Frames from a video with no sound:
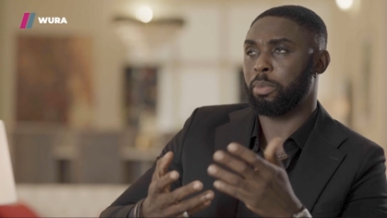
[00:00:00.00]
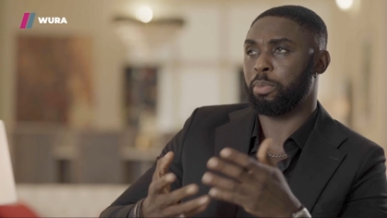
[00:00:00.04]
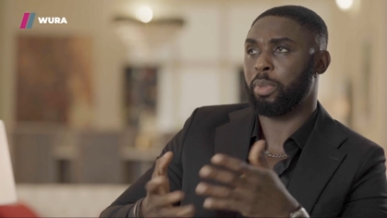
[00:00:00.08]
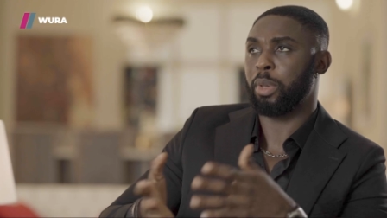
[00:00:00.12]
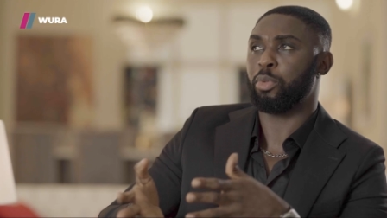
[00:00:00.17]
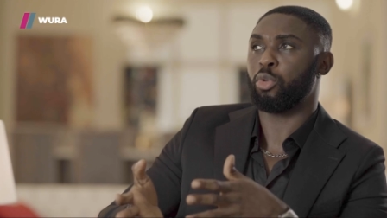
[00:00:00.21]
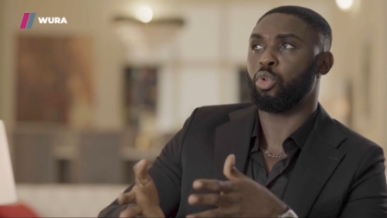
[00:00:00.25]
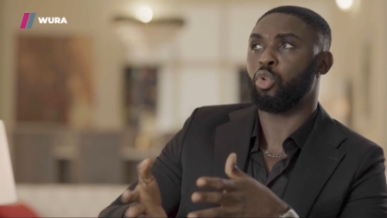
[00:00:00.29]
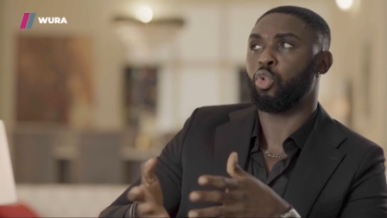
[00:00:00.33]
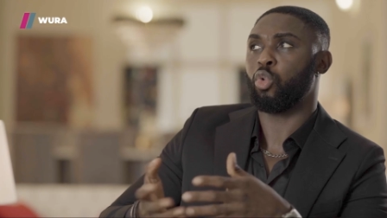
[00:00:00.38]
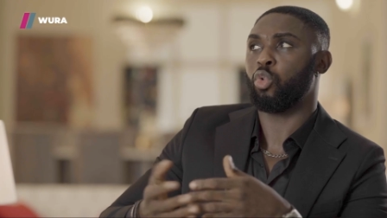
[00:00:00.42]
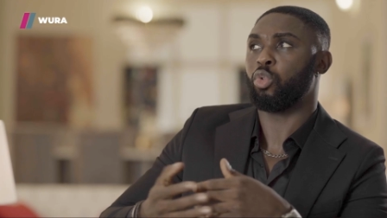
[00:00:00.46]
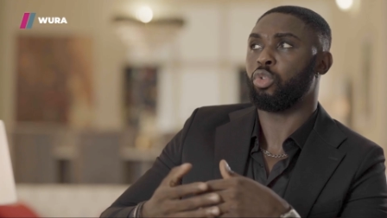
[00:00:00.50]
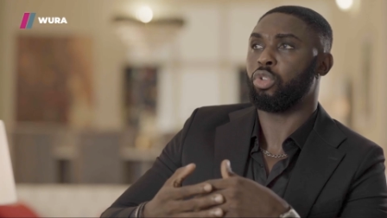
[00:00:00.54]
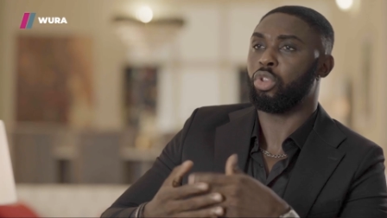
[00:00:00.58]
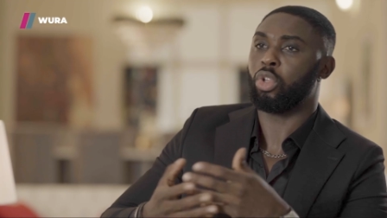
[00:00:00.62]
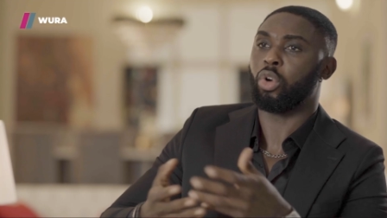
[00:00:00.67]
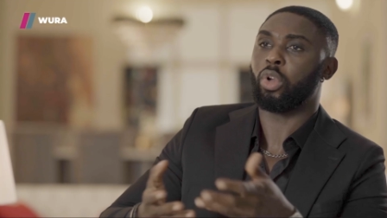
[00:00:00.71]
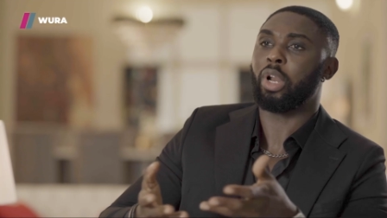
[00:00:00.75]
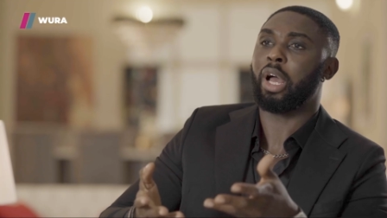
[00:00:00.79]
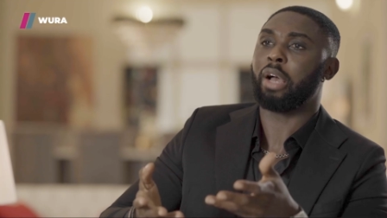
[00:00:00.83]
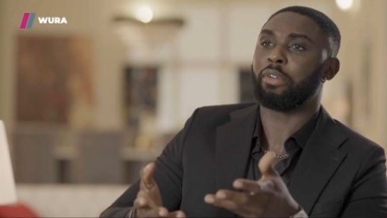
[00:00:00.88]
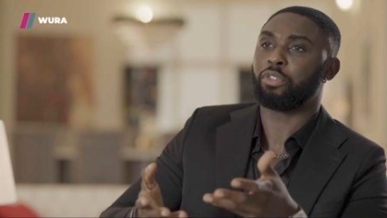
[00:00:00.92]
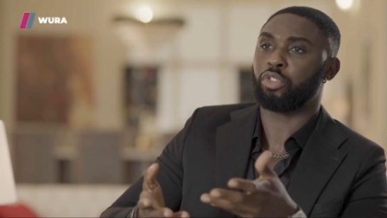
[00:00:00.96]
people who
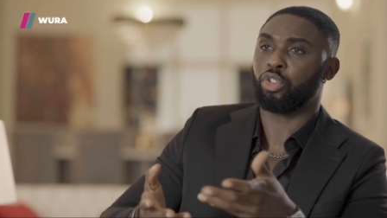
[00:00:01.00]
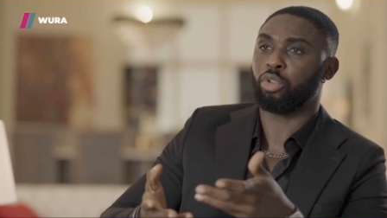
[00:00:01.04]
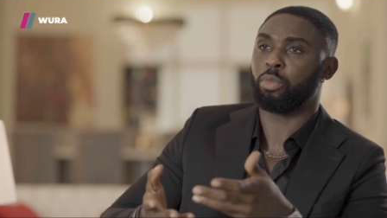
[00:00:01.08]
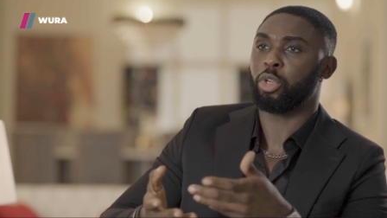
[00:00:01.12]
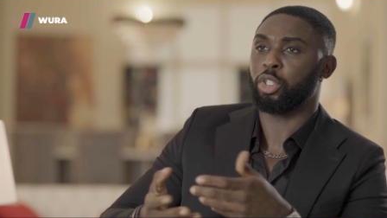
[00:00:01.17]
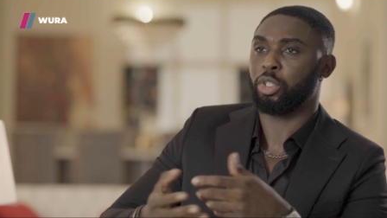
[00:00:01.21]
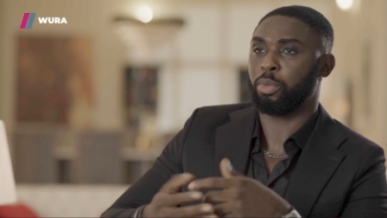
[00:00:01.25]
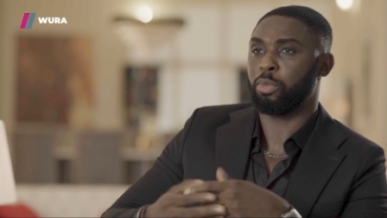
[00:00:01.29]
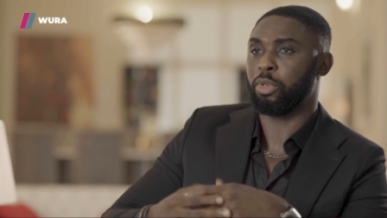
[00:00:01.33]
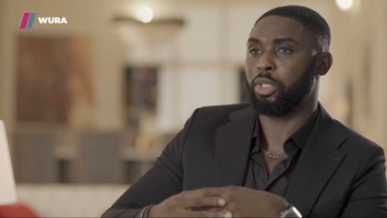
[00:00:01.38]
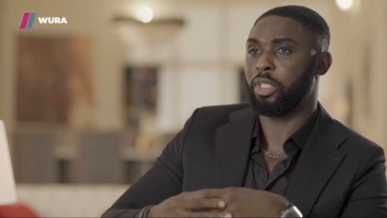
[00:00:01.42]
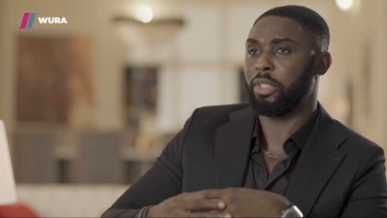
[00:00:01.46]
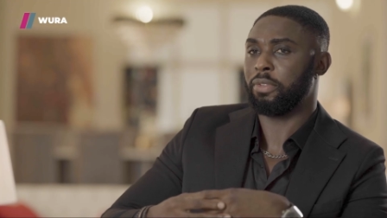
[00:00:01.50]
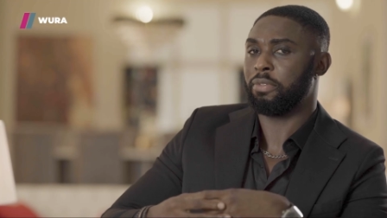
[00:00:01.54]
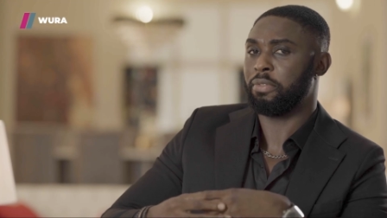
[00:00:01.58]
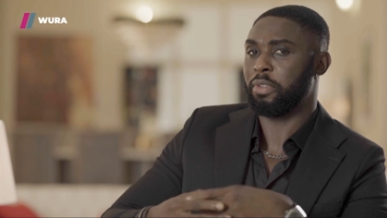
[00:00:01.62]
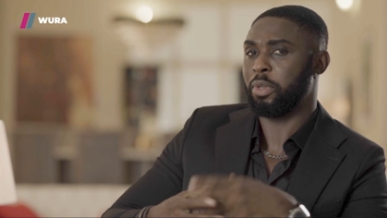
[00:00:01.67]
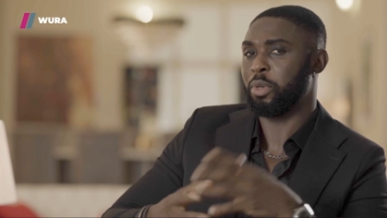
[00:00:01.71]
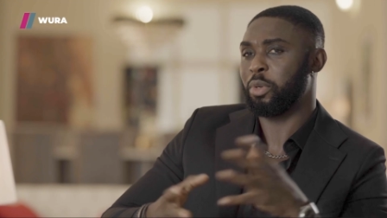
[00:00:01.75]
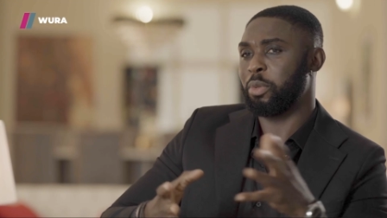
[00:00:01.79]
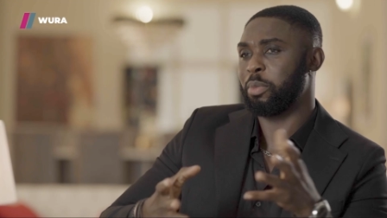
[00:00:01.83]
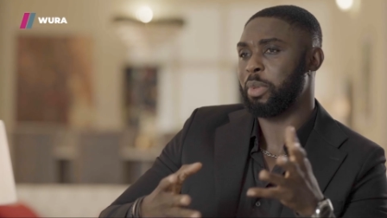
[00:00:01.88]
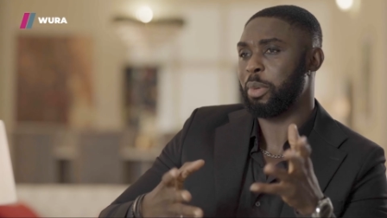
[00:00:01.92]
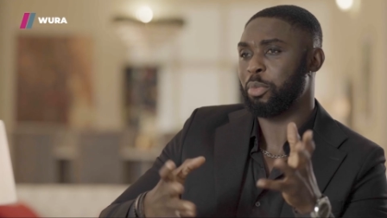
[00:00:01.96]
don't have so much money
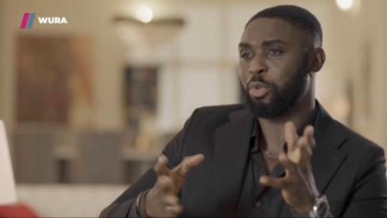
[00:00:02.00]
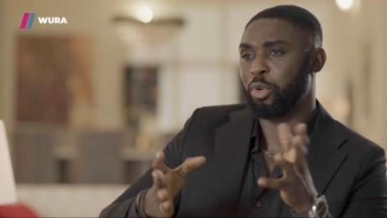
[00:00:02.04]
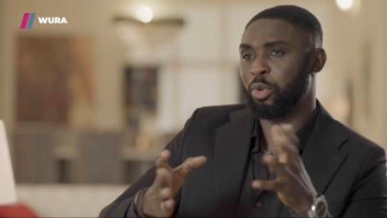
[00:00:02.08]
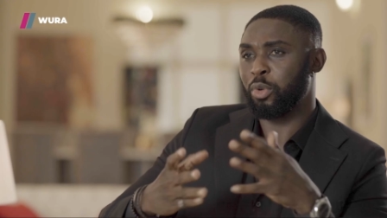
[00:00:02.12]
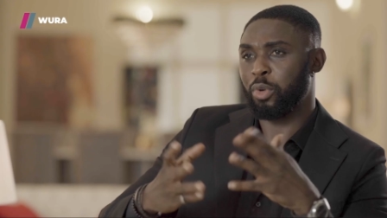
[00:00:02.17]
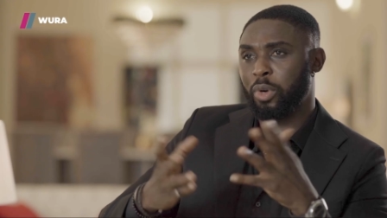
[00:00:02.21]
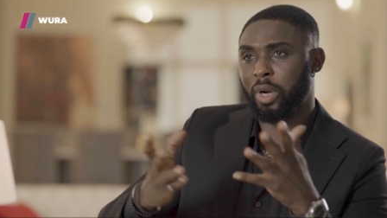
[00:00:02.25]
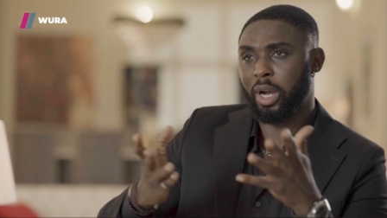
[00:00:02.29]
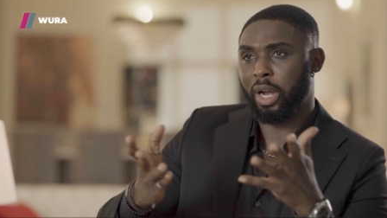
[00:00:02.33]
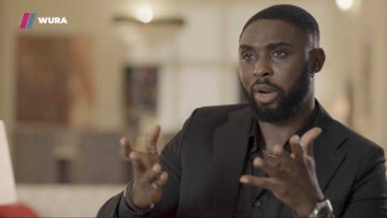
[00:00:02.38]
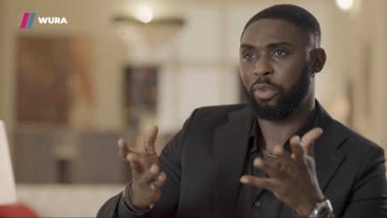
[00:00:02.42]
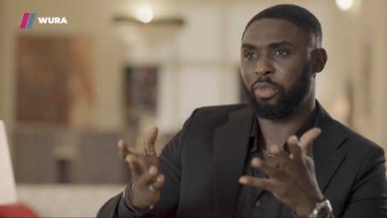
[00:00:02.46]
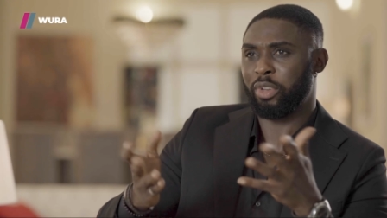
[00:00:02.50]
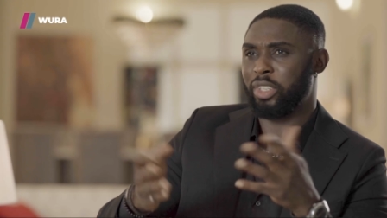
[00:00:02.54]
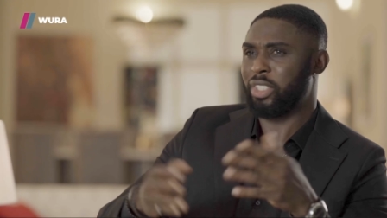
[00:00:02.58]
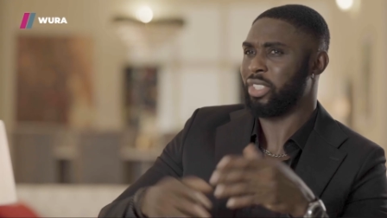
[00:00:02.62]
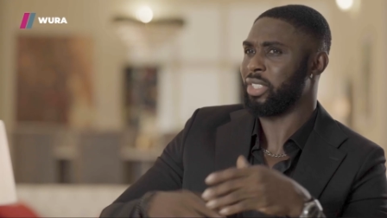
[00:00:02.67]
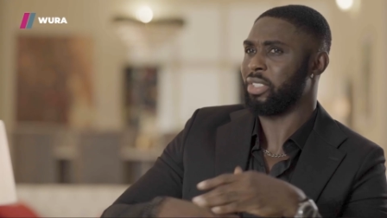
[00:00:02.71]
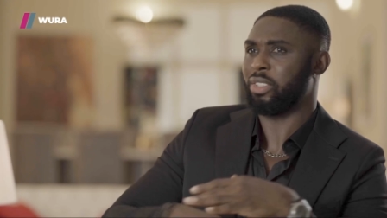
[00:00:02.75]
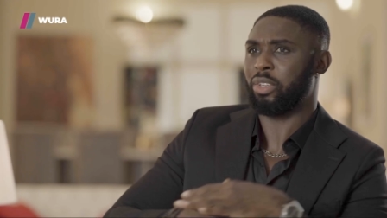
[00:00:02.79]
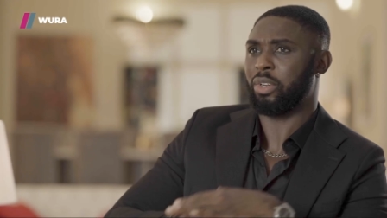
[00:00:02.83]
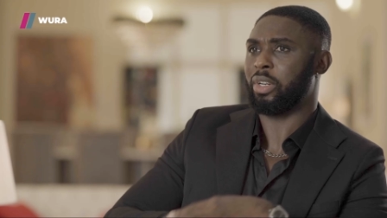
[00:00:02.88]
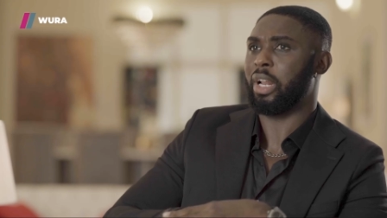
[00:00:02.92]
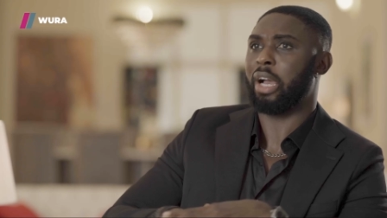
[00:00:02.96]
feel people who are
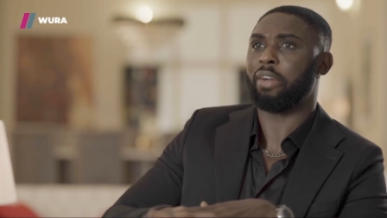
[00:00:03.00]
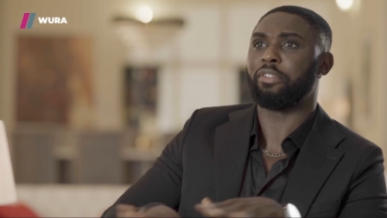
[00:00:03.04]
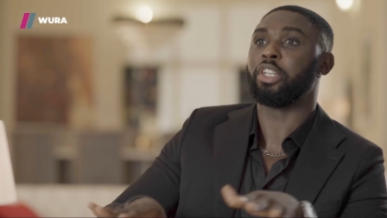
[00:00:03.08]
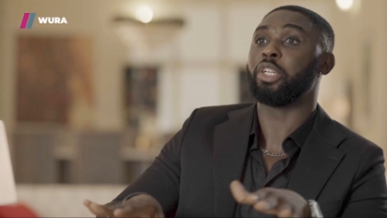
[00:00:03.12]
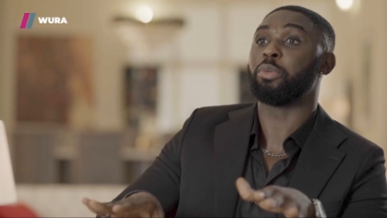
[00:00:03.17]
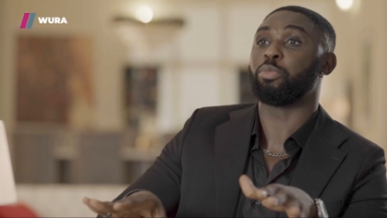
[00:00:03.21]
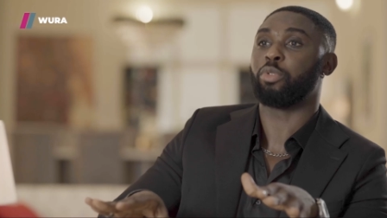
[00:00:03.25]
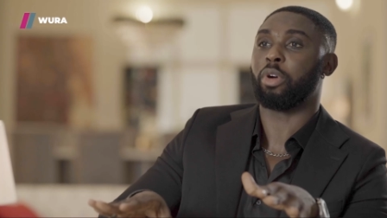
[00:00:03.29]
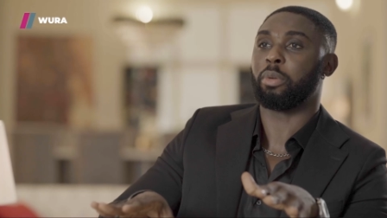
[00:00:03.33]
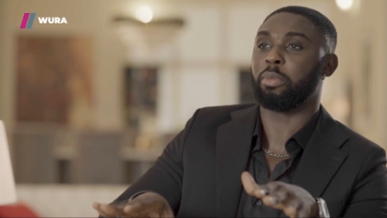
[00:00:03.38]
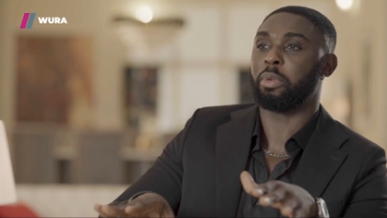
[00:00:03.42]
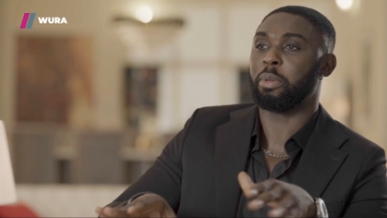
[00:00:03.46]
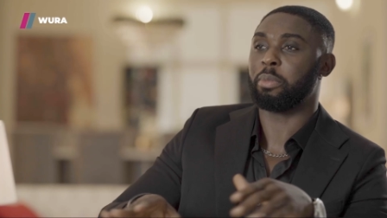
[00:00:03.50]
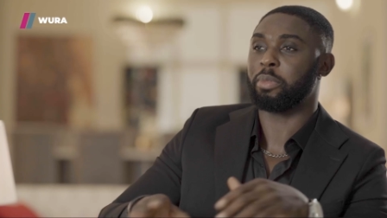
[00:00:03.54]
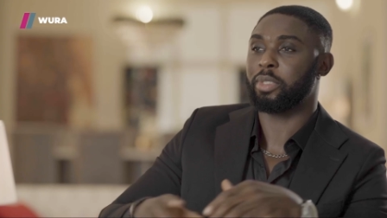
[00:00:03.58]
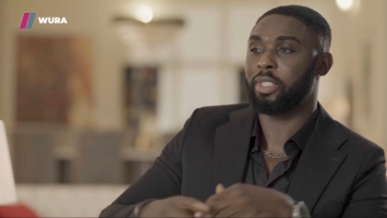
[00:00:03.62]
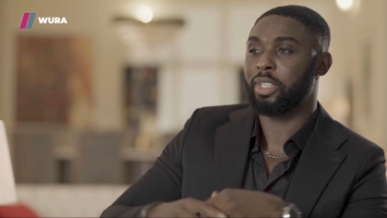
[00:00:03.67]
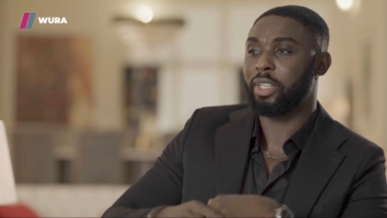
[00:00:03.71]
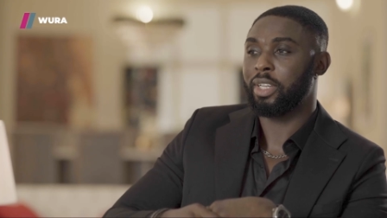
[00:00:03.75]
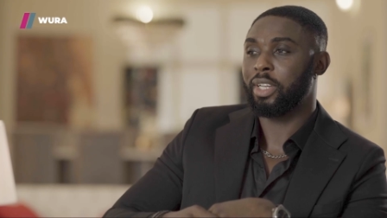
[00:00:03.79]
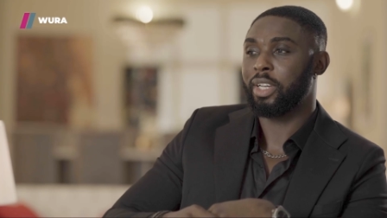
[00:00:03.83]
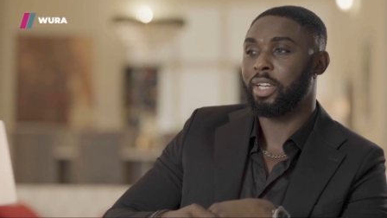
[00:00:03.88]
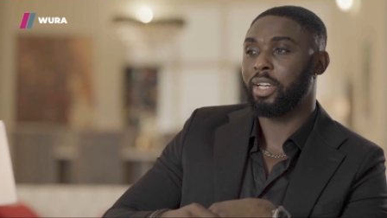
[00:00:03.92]
rich don't have any problems.